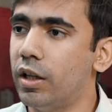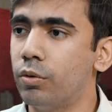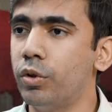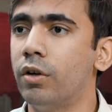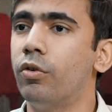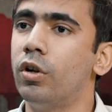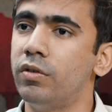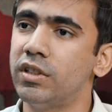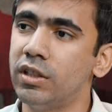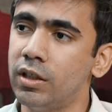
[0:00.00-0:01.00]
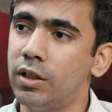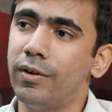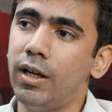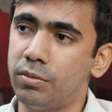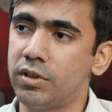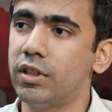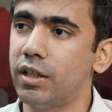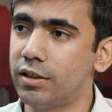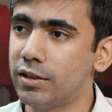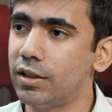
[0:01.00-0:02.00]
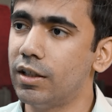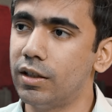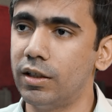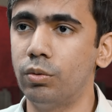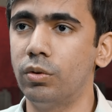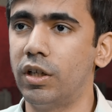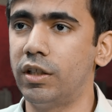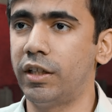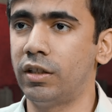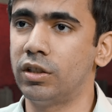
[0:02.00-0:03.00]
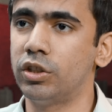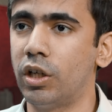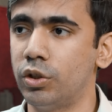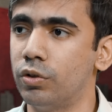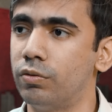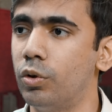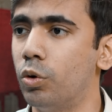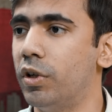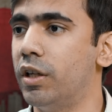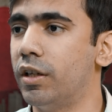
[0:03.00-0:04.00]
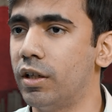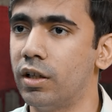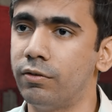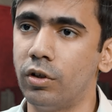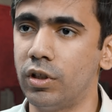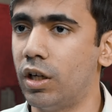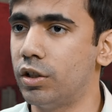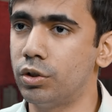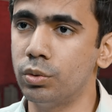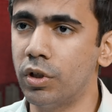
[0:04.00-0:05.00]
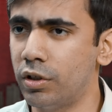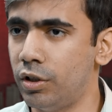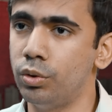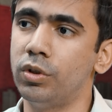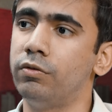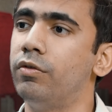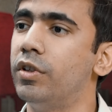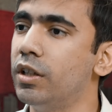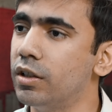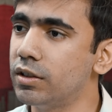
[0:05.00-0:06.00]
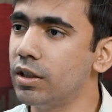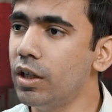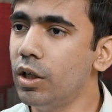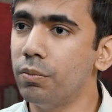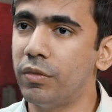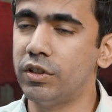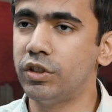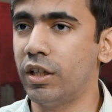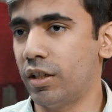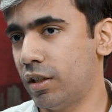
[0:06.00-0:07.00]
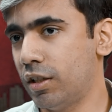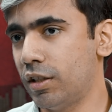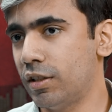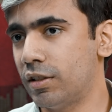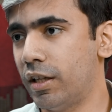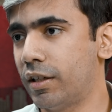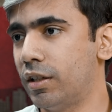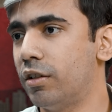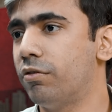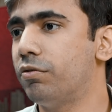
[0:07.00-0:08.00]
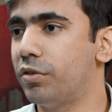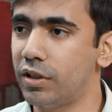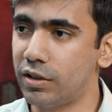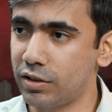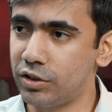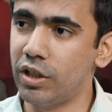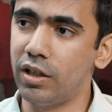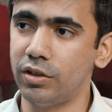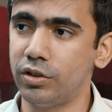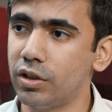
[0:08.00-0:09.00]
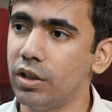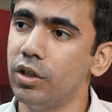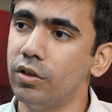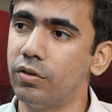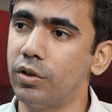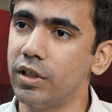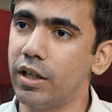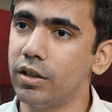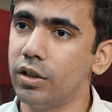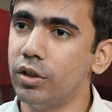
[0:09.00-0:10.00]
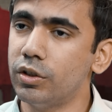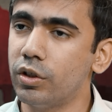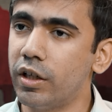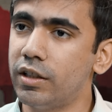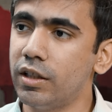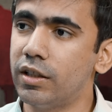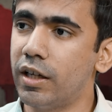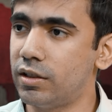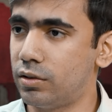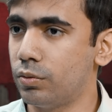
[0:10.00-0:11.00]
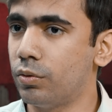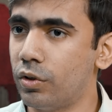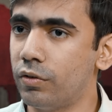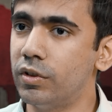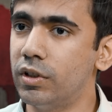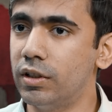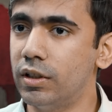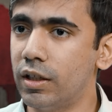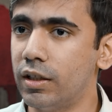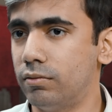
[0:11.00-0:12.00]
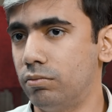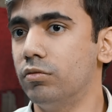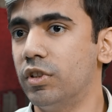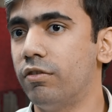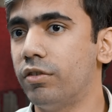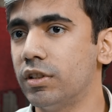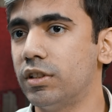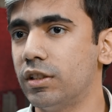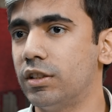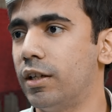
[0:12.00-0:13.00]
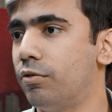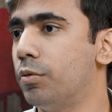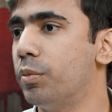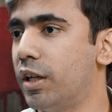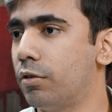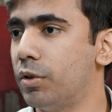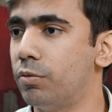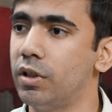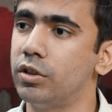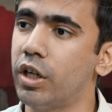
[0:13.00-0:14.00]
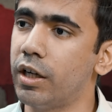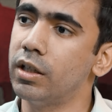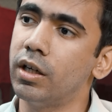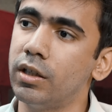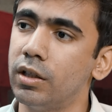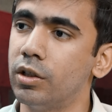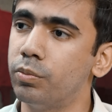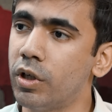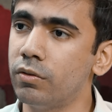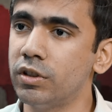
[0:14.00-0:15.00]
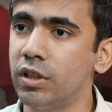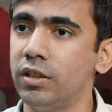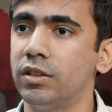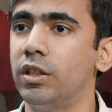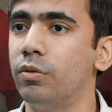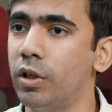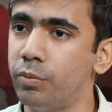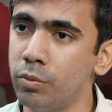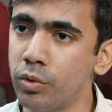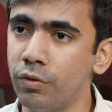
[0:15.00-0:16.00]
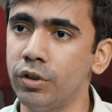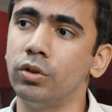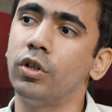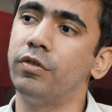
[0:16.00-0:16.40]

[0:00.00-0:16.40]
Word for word: Like we have always seen developed states who are taking the charge of global arena for the last 200 and 250 years but china is like a different challenge for that so i think that's one of the differences that will make between china and other powers that is a developing power is not